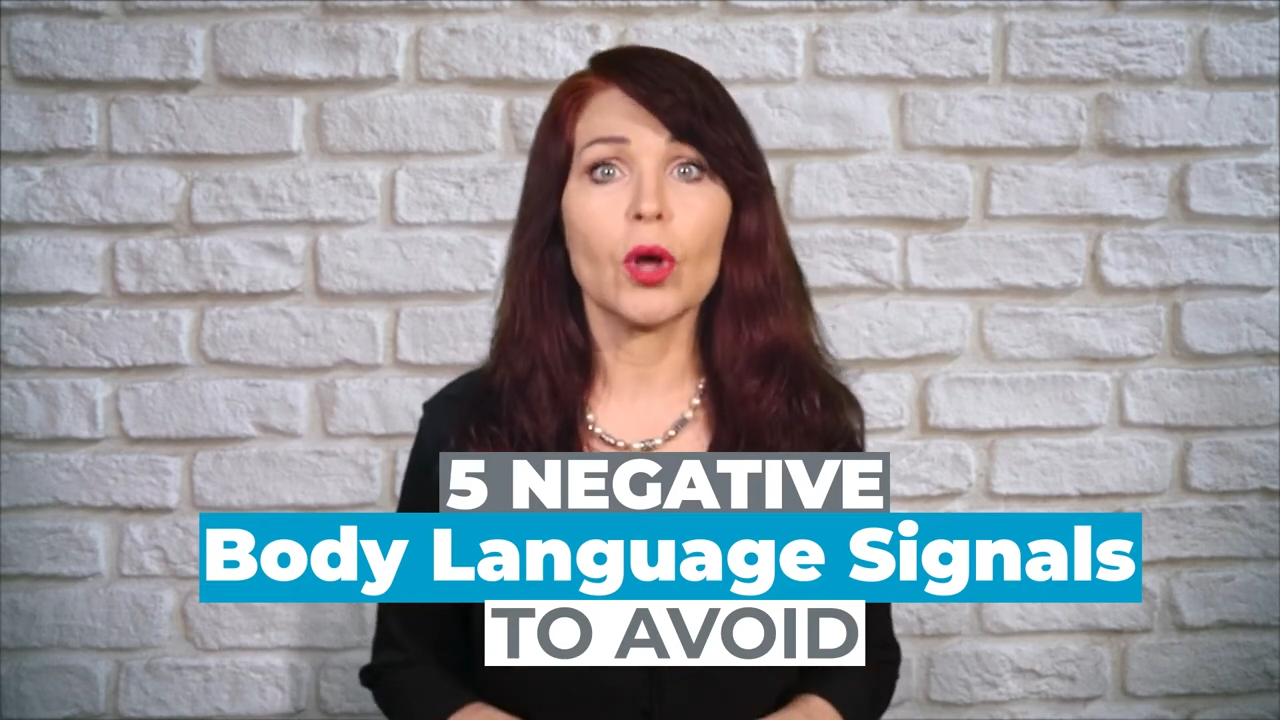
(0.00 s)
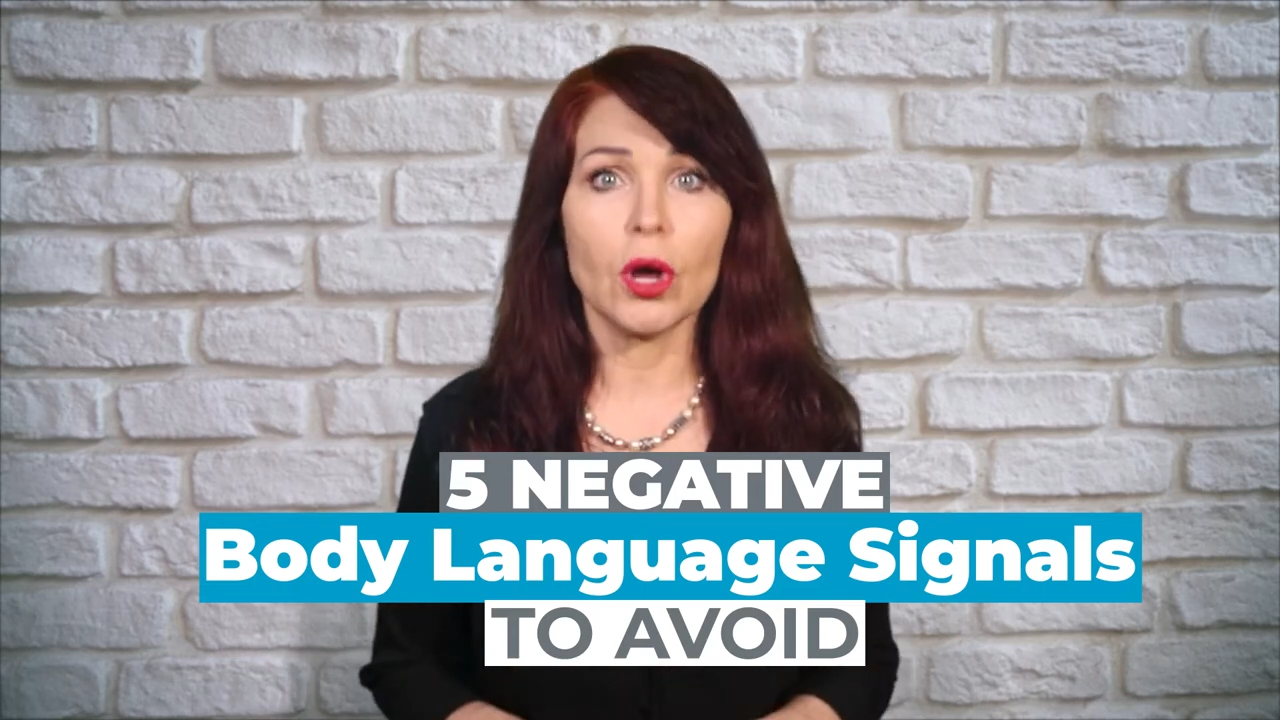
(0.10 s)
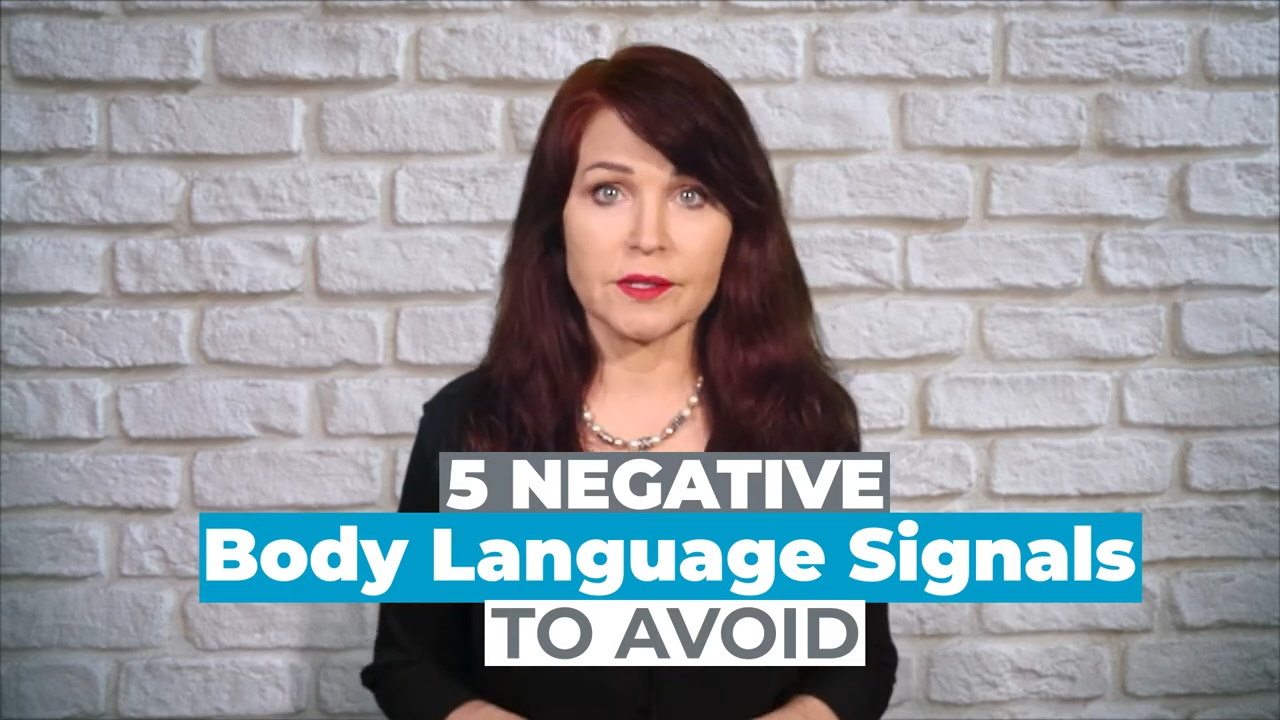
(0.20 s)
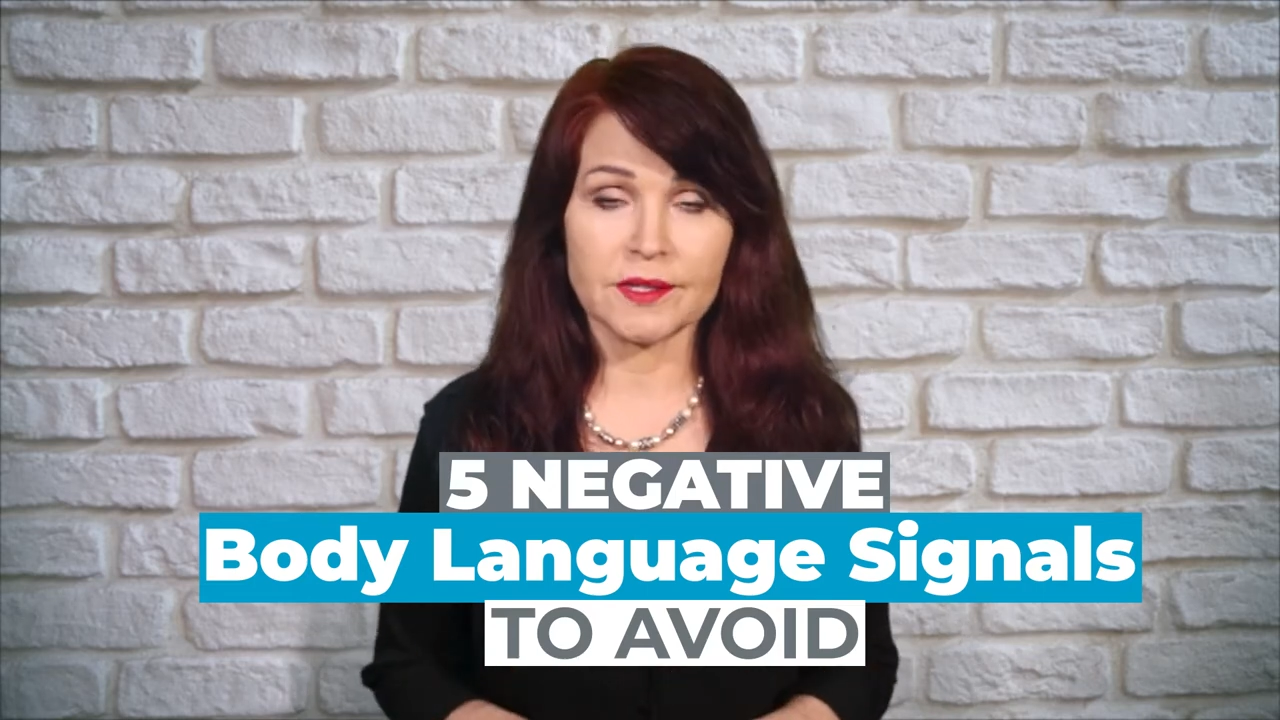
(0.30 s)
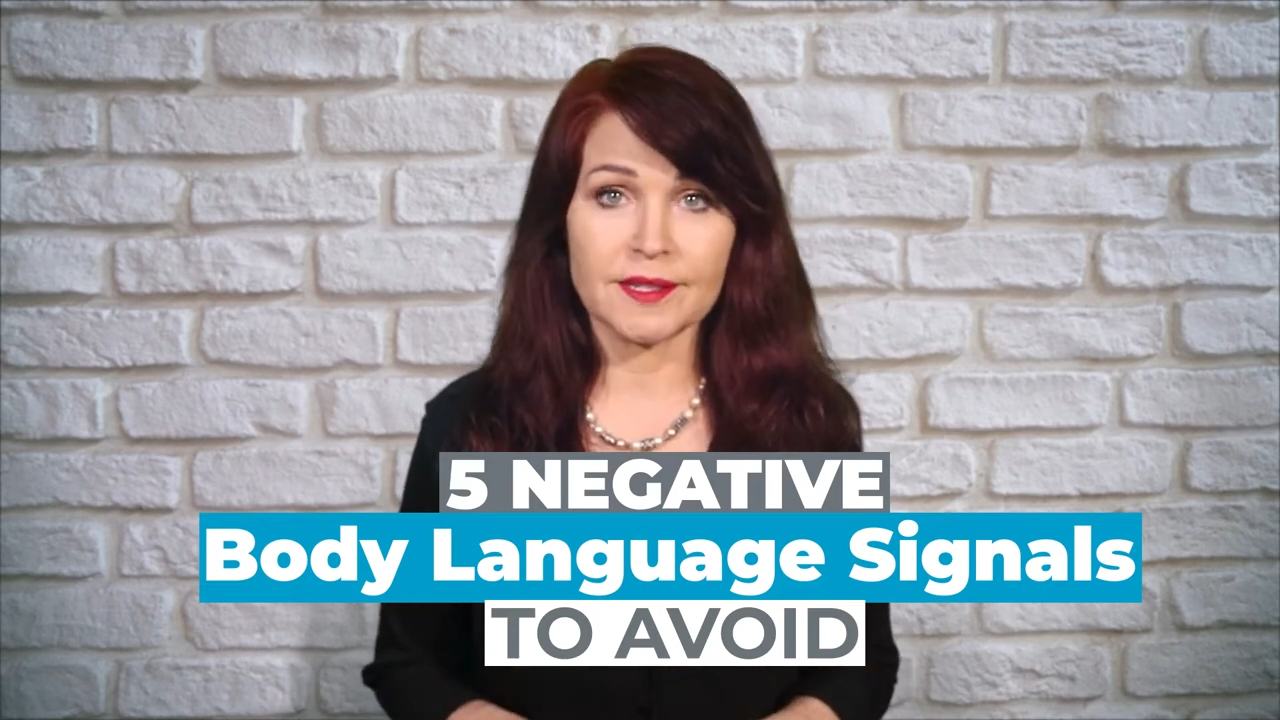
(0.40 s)

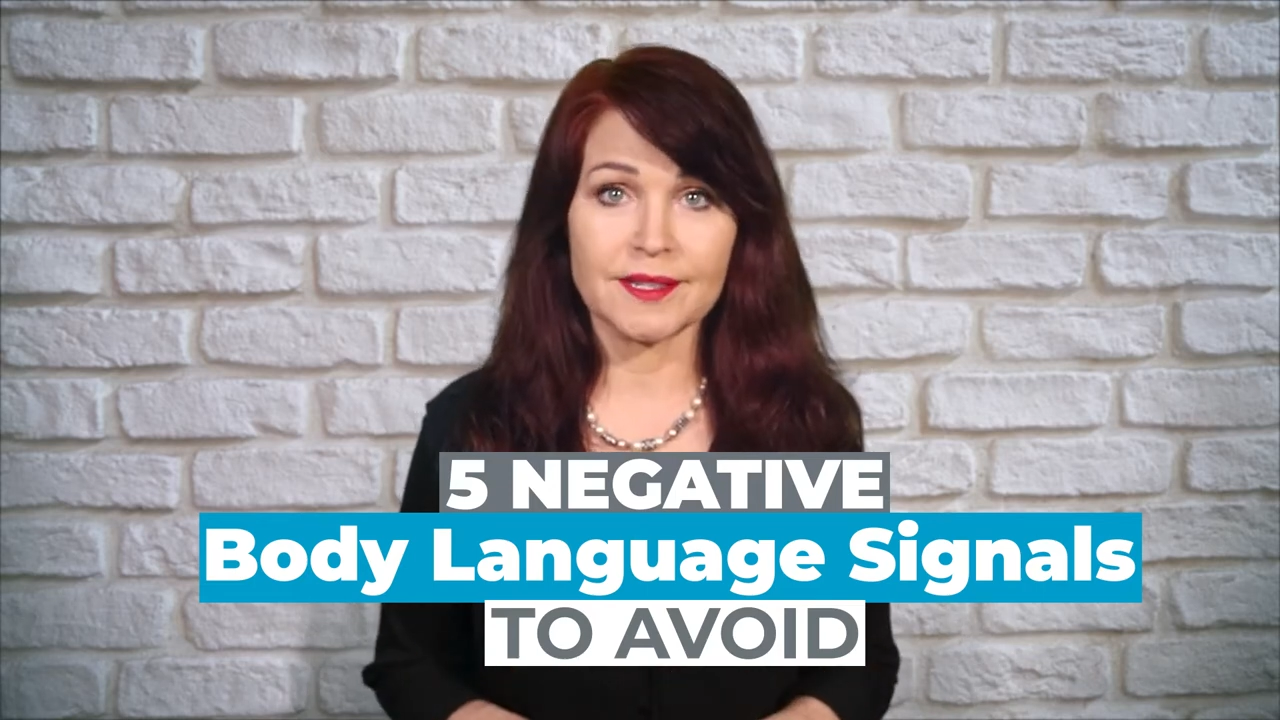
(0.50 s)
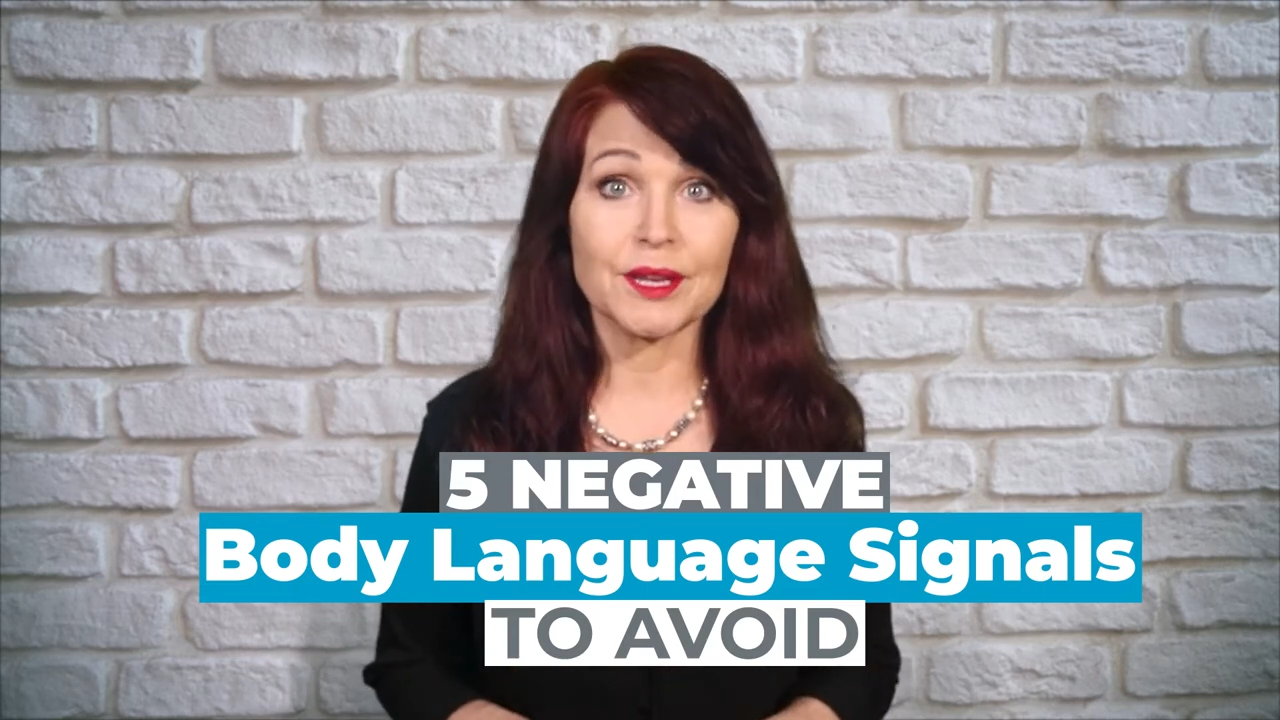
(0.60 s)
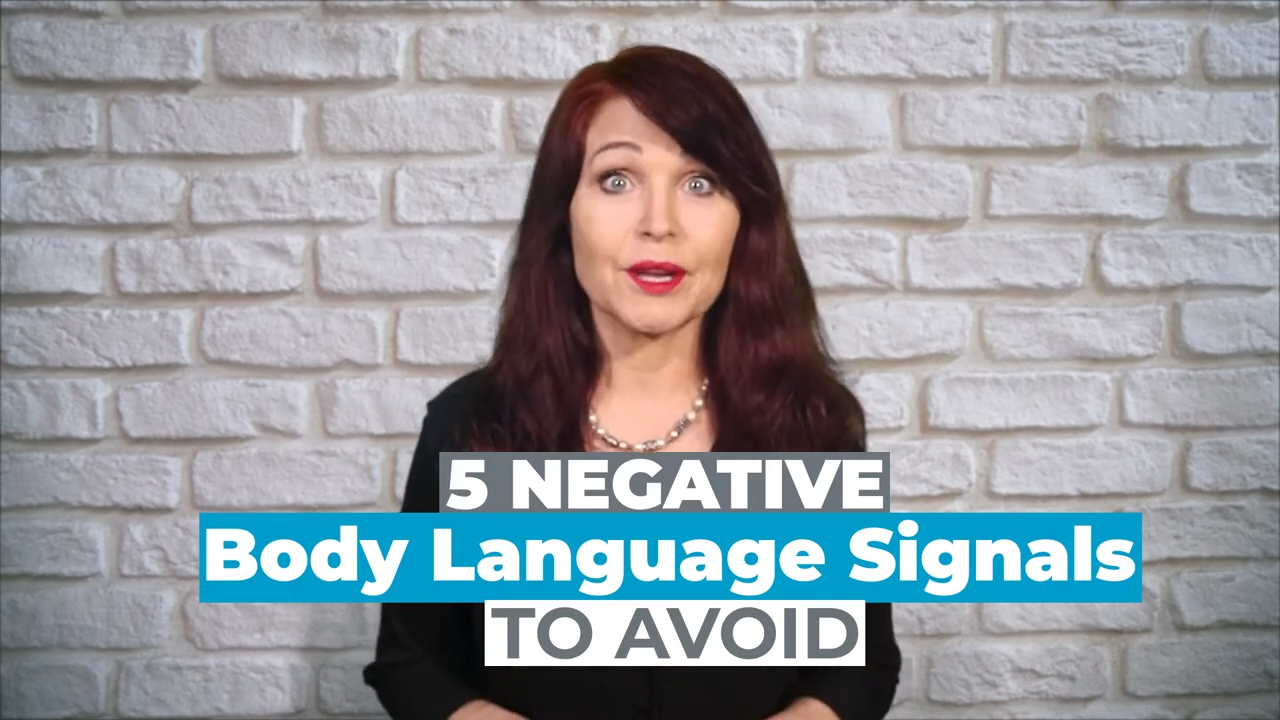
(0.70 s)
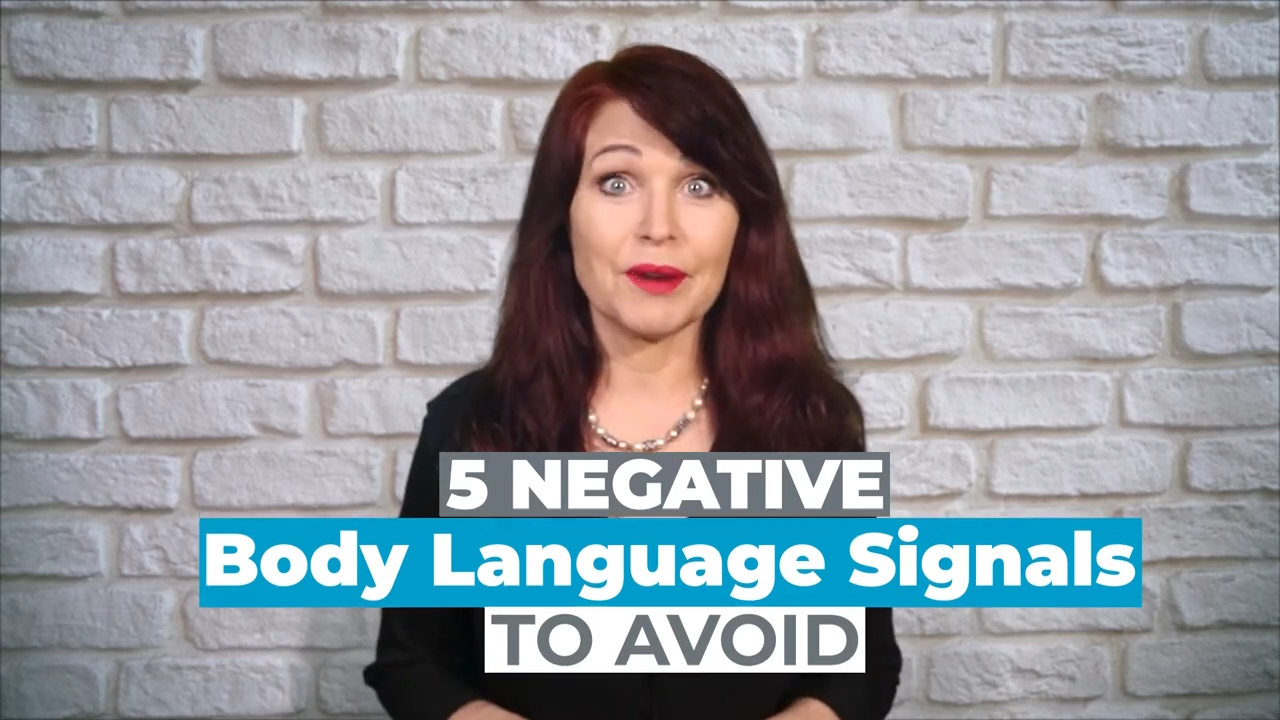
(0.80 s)
costs. You